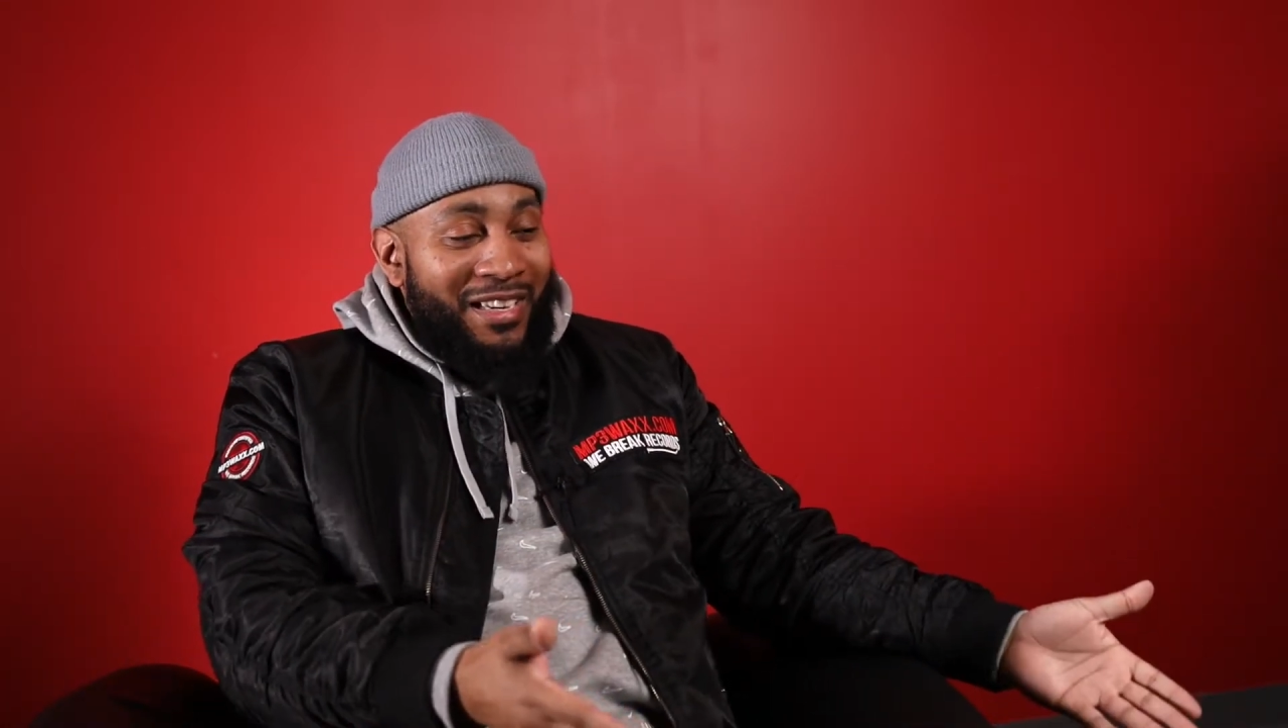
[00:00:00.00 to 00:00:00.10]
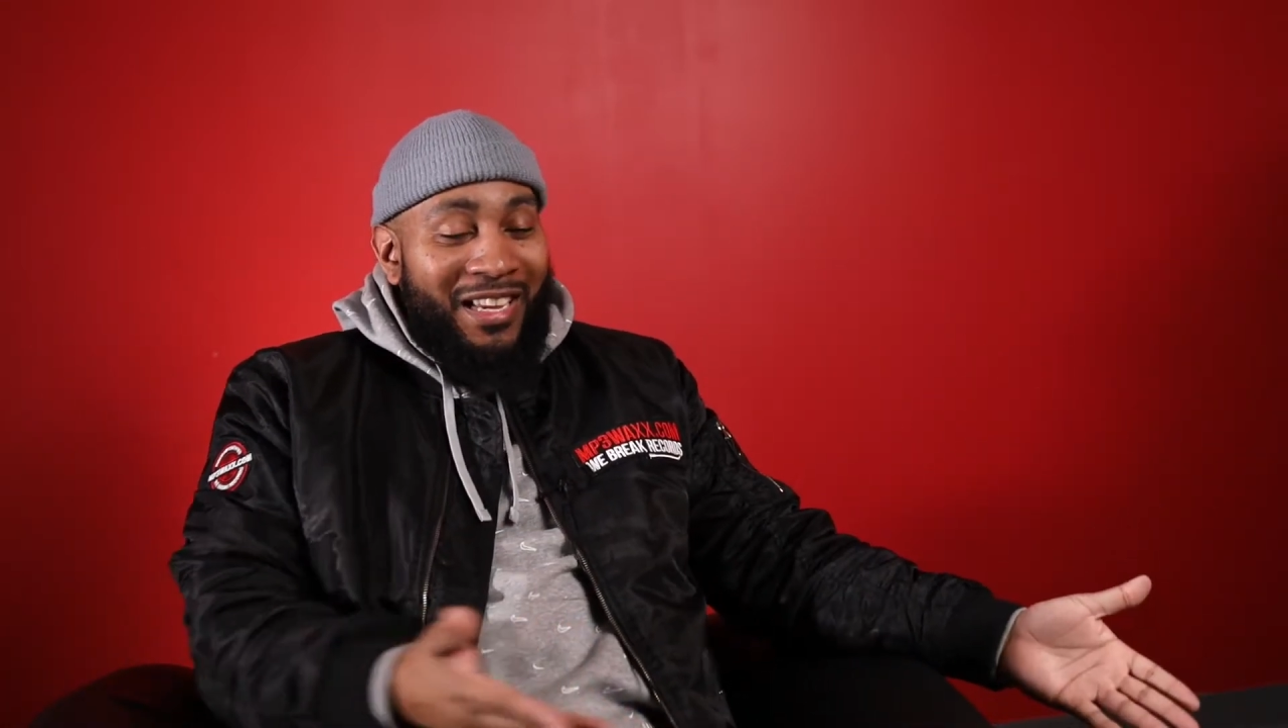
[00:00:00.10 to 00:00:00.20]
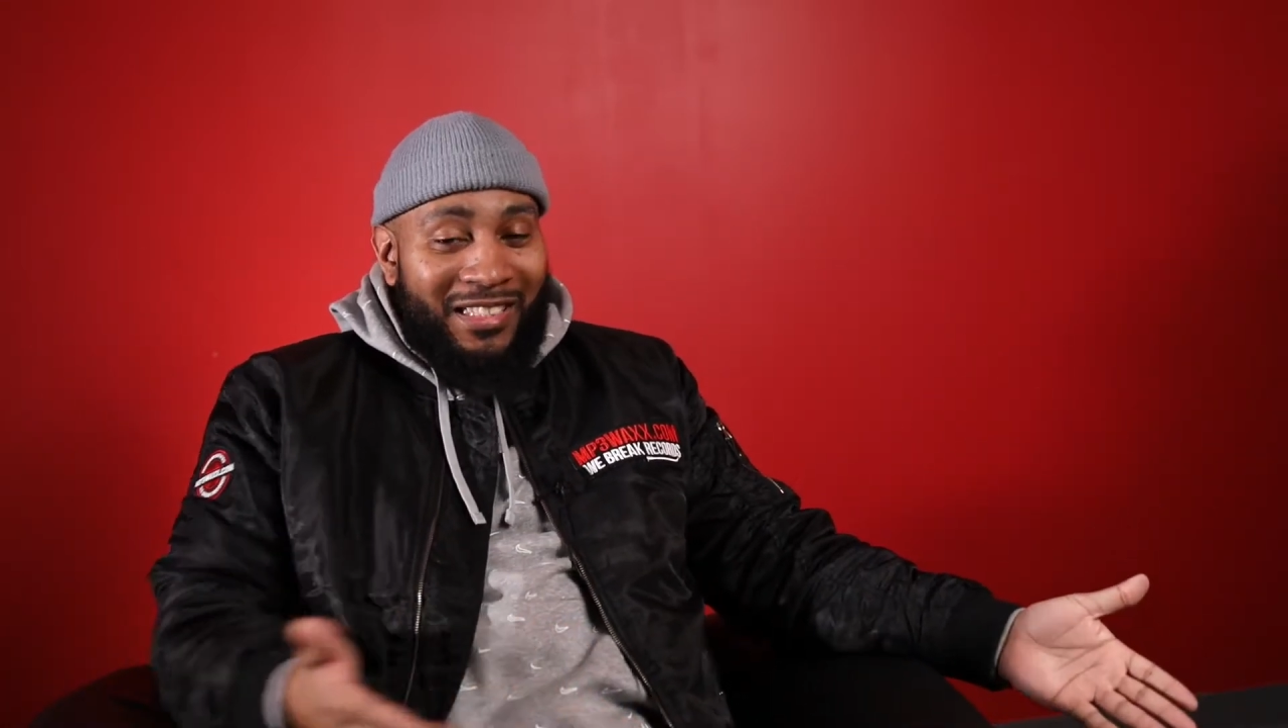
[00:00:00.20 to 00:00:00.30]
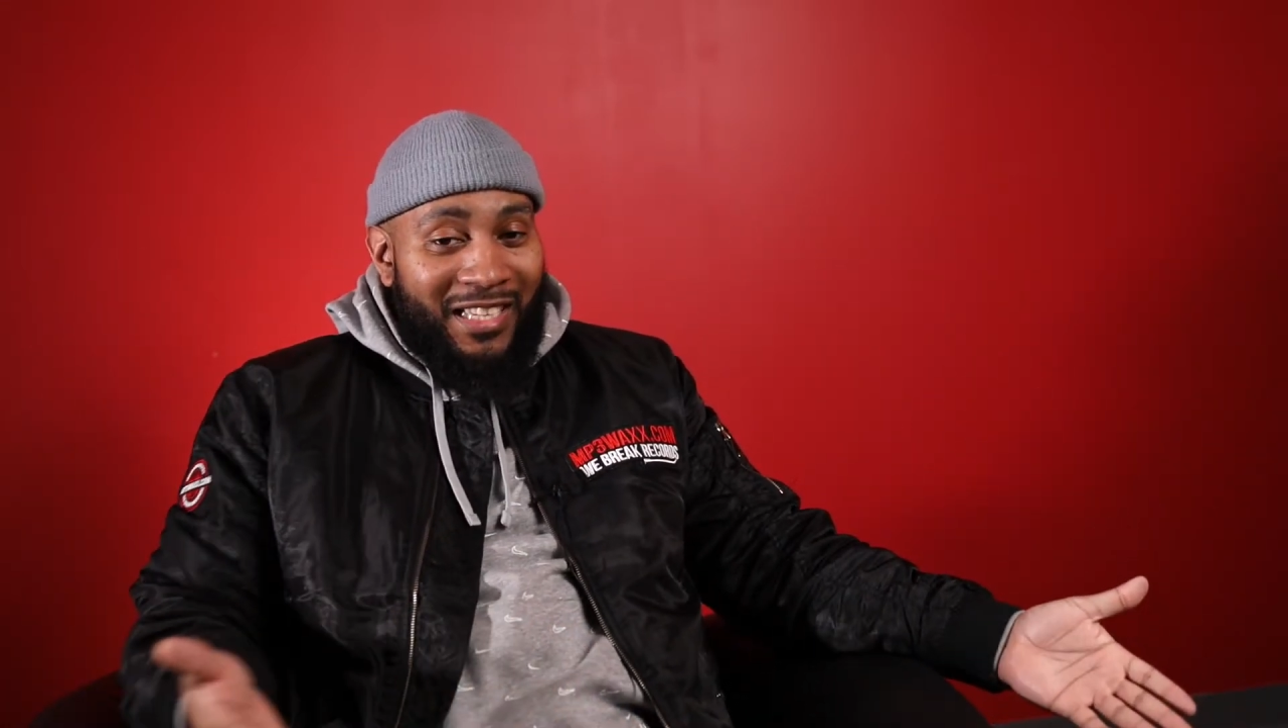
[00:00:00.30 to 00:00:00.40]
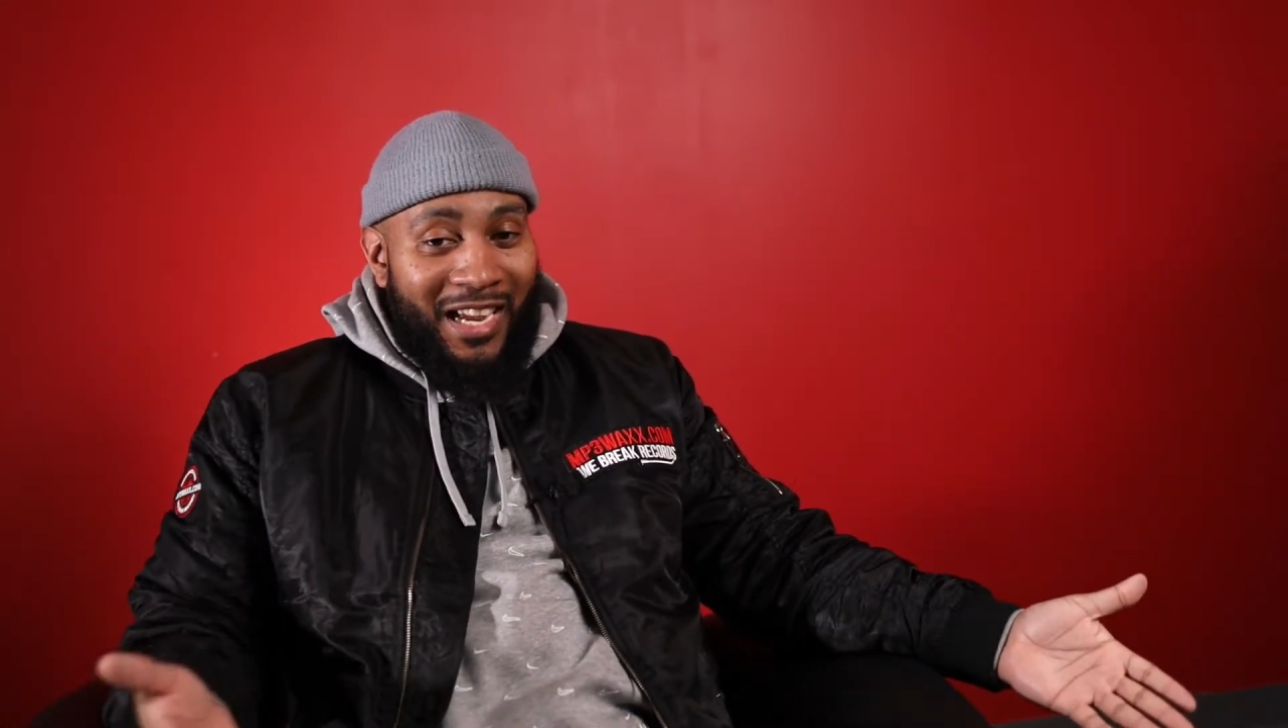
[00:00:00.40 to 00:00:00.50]

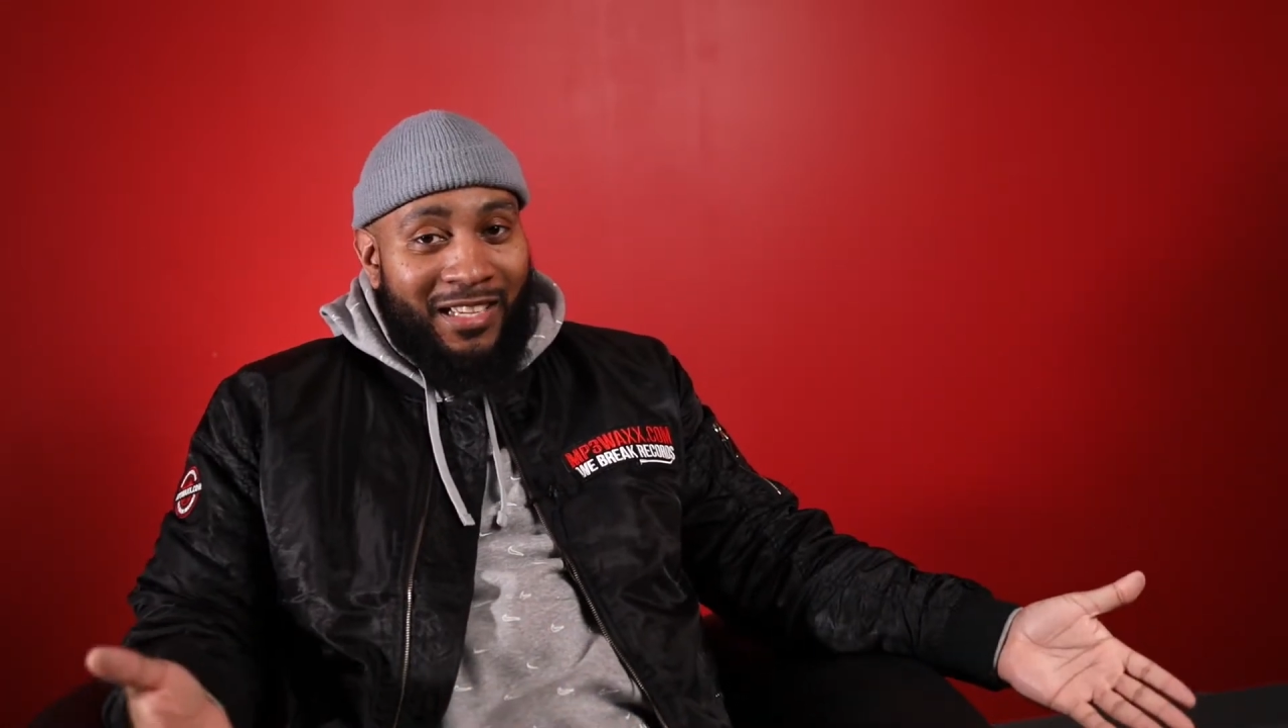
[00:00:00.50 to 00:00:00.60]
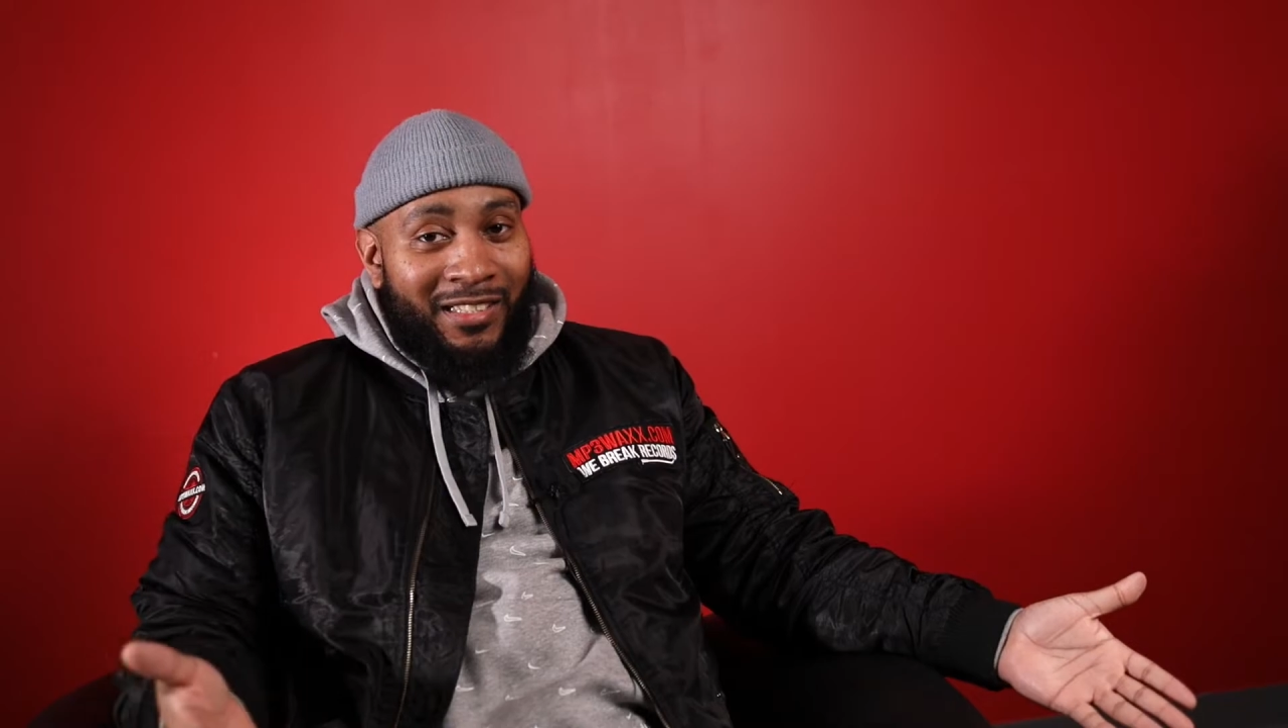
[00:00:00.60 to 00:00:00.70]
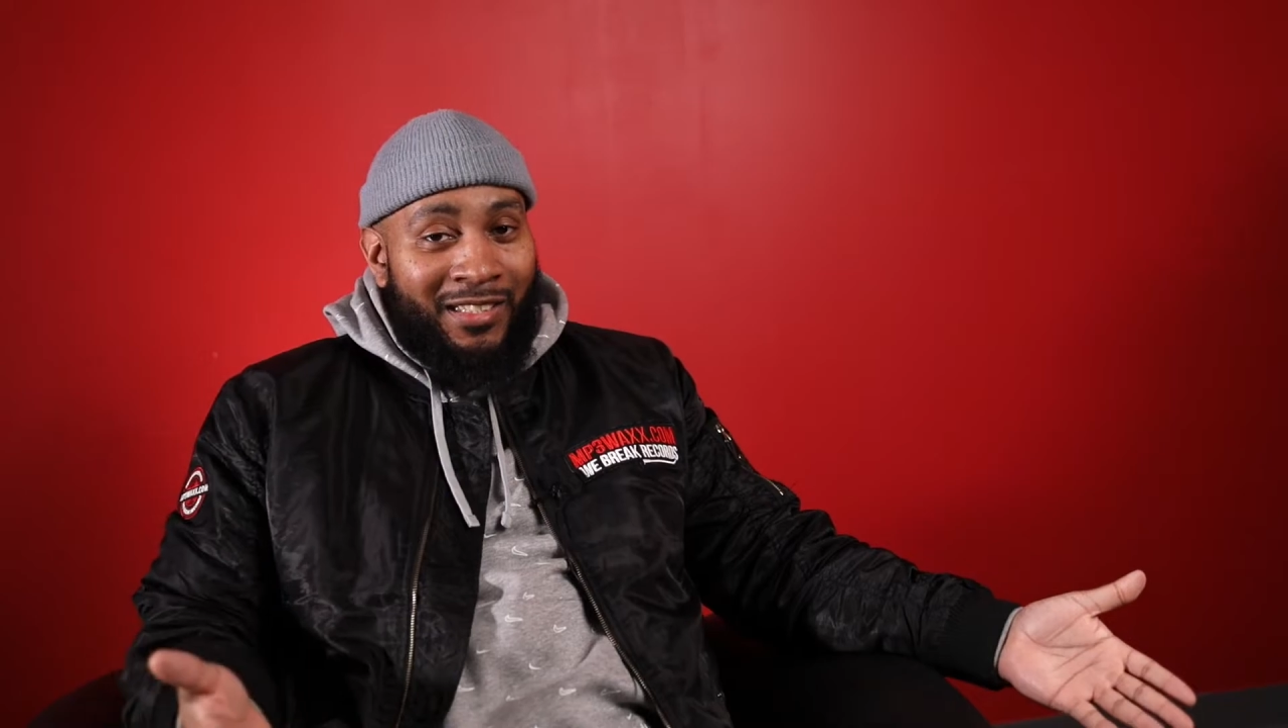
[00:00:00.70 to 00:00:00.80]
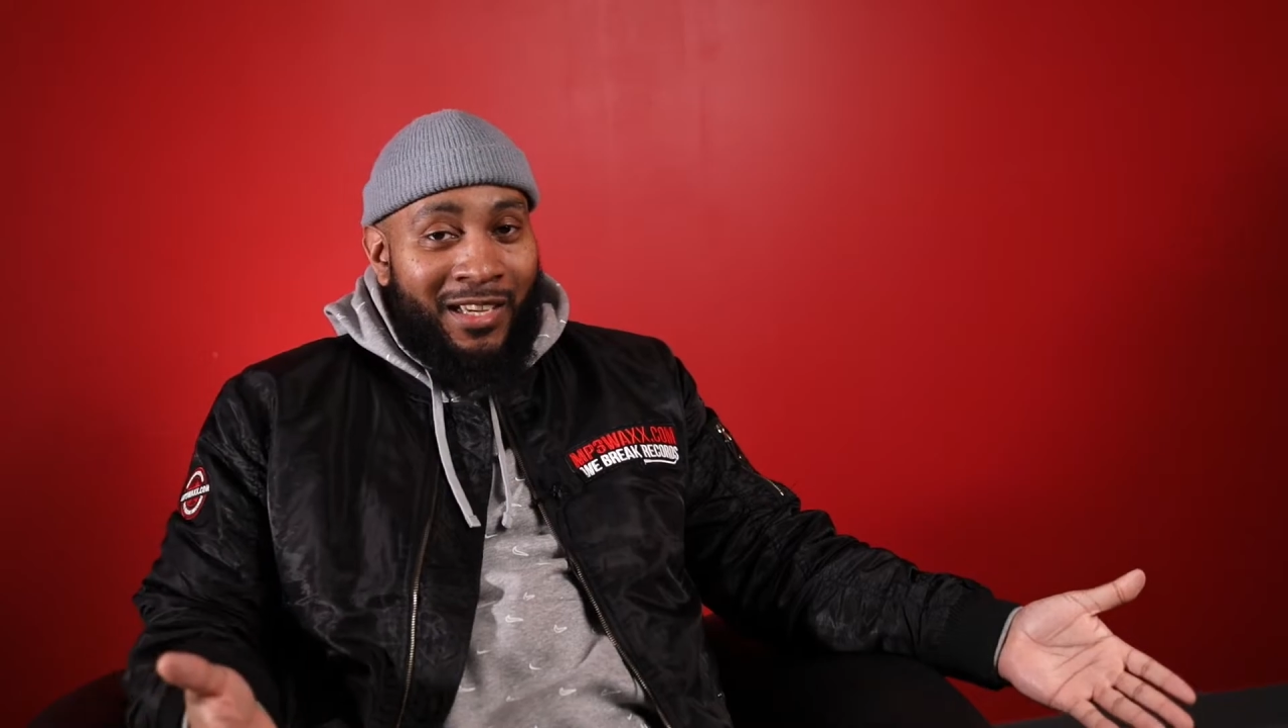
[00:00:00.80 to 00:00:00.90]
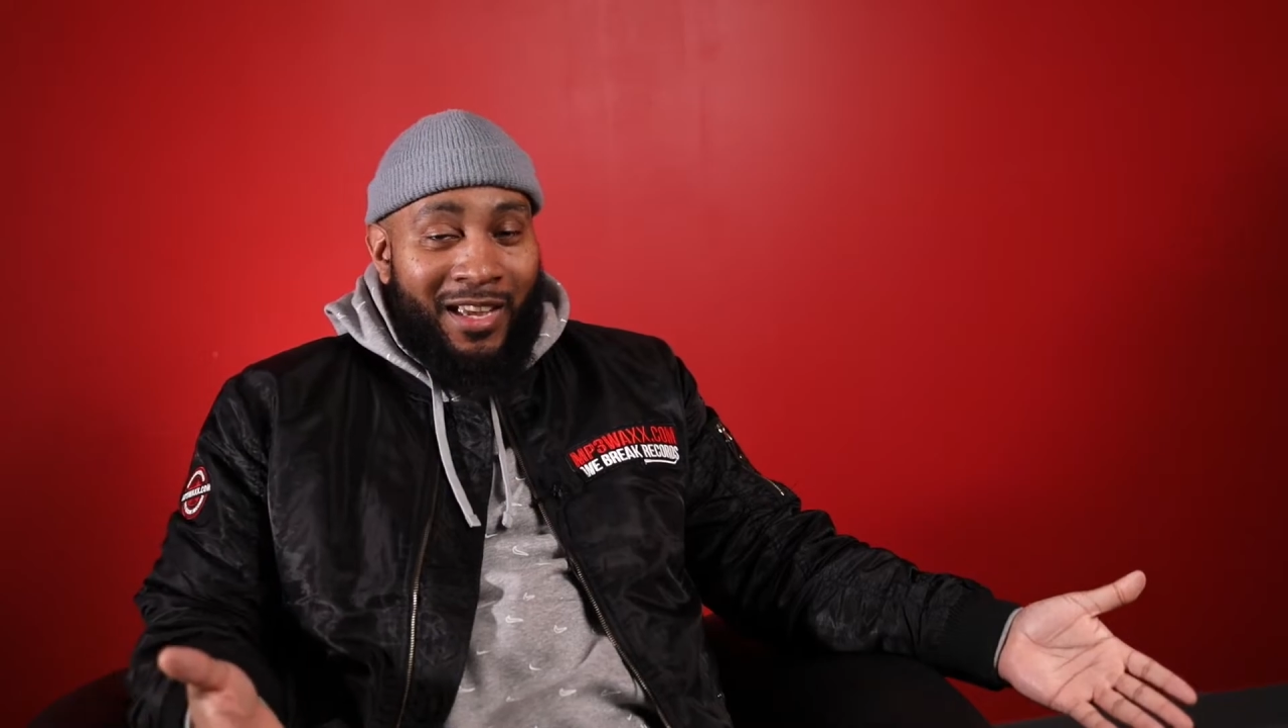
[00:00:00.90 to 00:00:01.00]
D
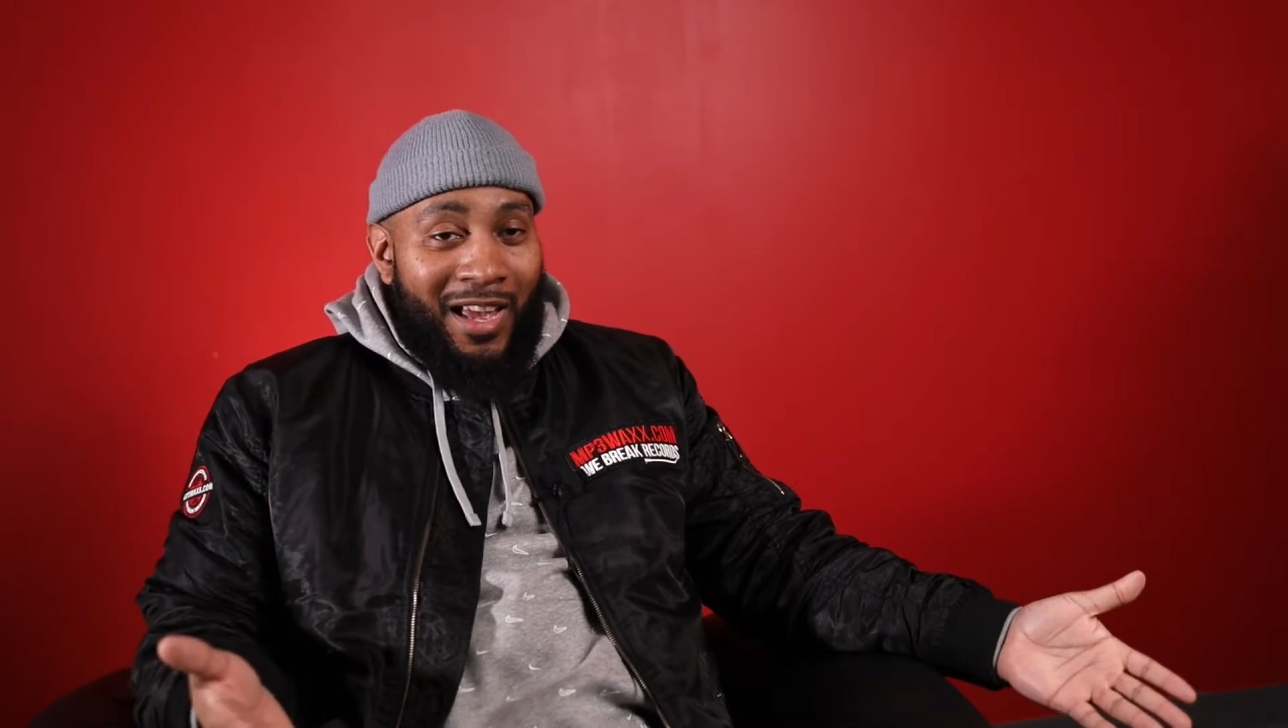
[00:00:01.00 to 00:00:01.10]
Js